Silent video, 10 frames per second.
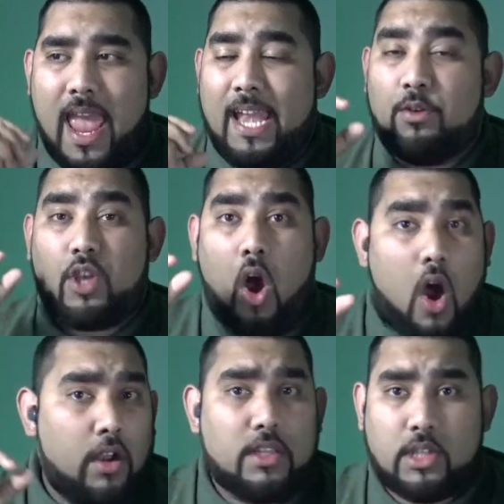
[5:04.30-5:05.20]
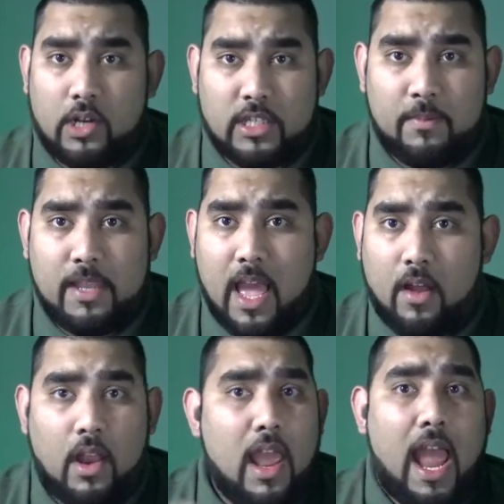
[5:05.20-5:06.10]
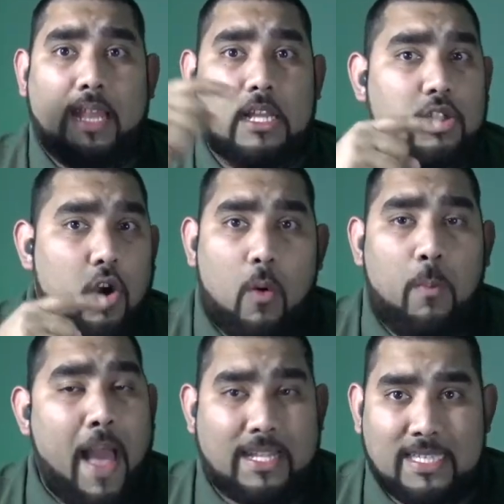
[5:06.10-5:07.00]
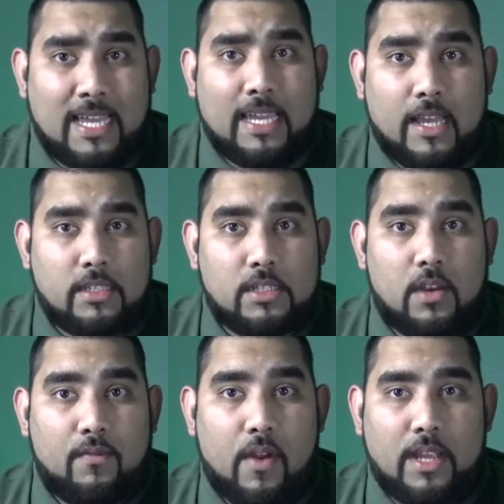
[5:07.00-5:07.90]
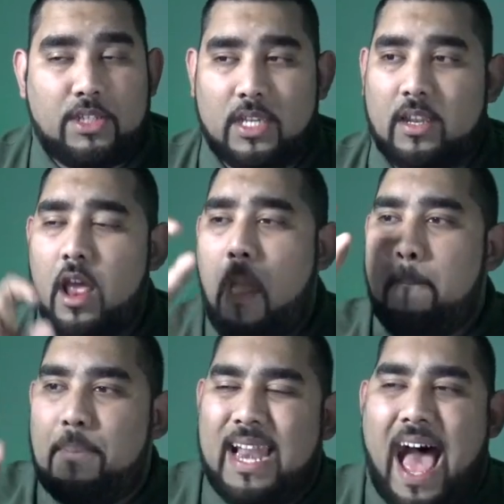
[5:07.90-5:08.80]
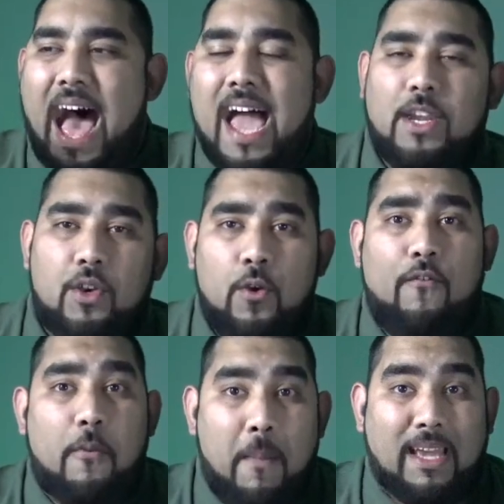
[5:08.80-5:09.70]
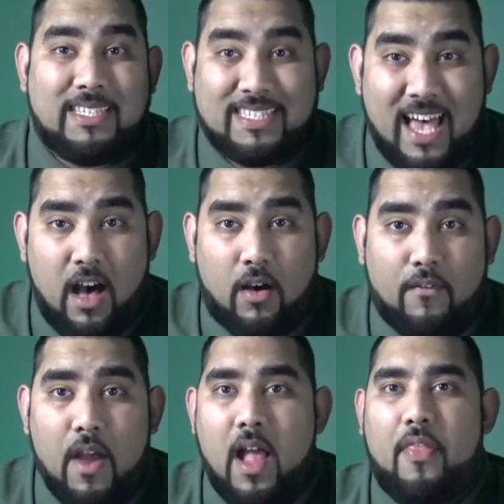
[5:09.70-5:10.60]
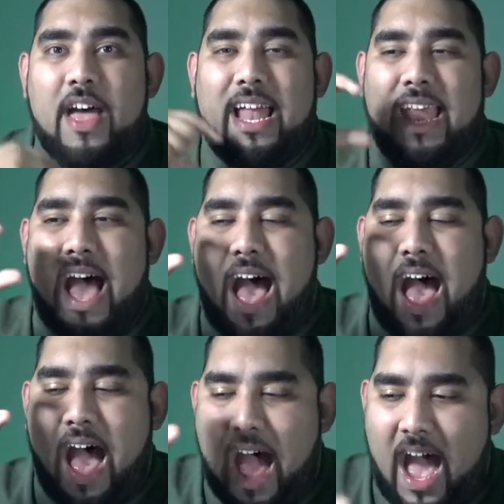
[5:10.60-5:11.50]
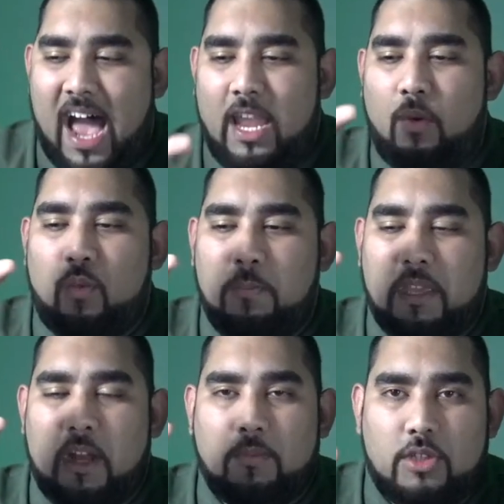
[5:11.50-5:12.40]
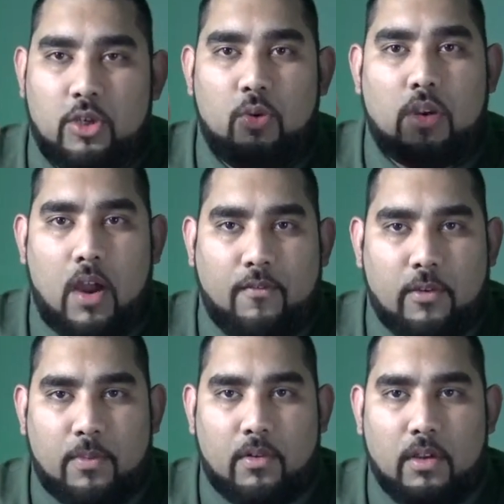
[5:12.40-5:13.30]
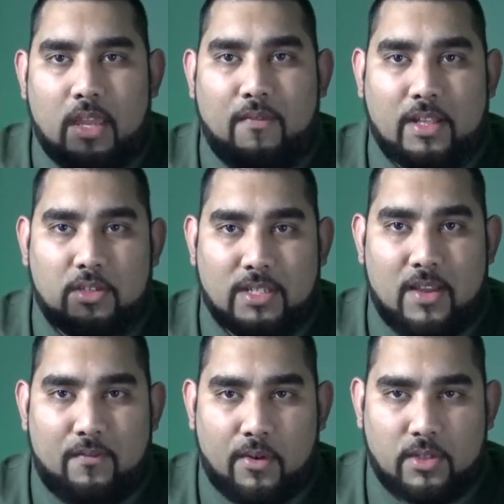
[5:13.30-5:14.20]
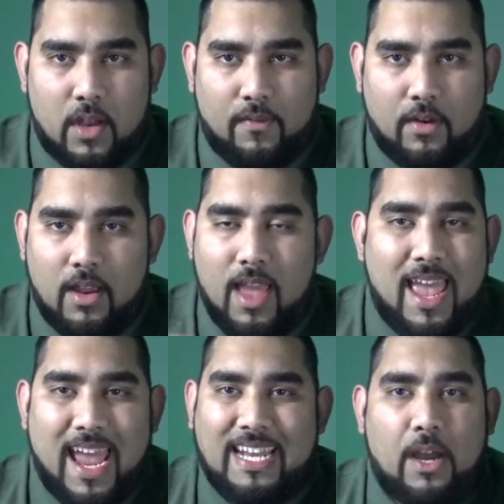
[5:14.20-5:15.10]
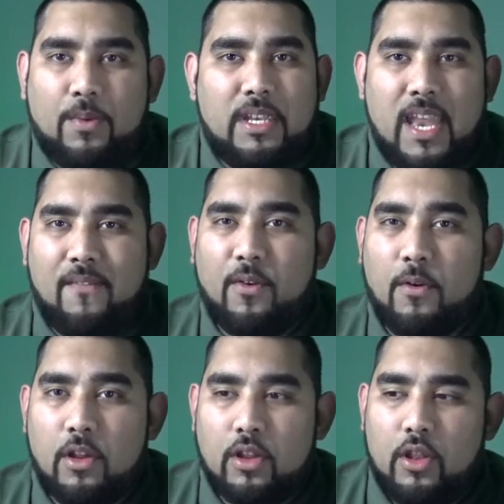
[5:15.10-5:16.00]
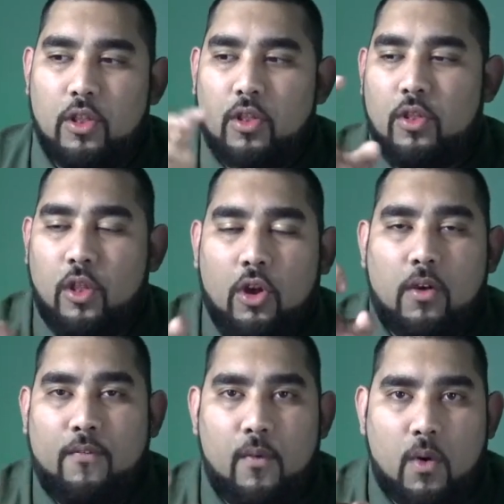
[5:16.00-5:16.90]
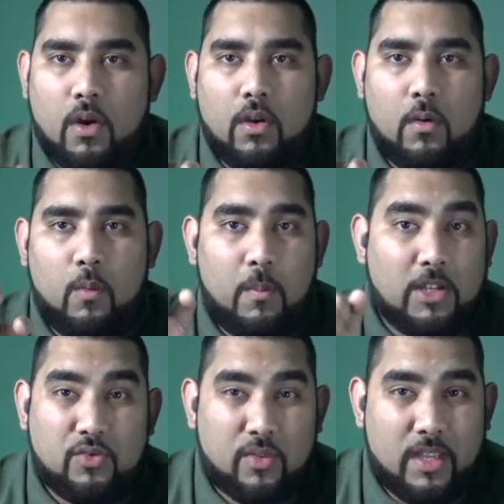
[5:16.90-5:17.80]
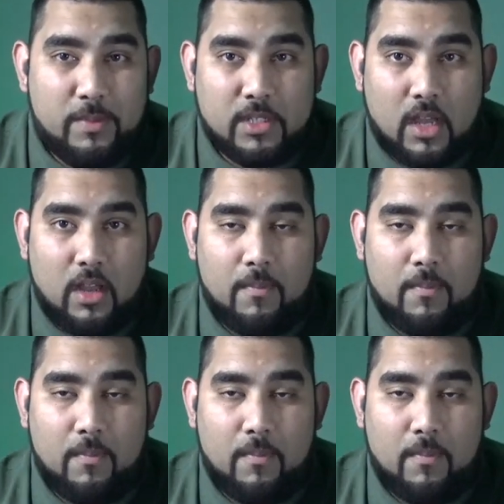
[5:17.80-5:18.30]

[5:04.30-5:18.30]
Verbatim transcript: And it was hard to turn them down and then to go back to that gas station fried chicken. But I knew for myself that I would become too comfortable if I took that first offer and I would never look for my dream job.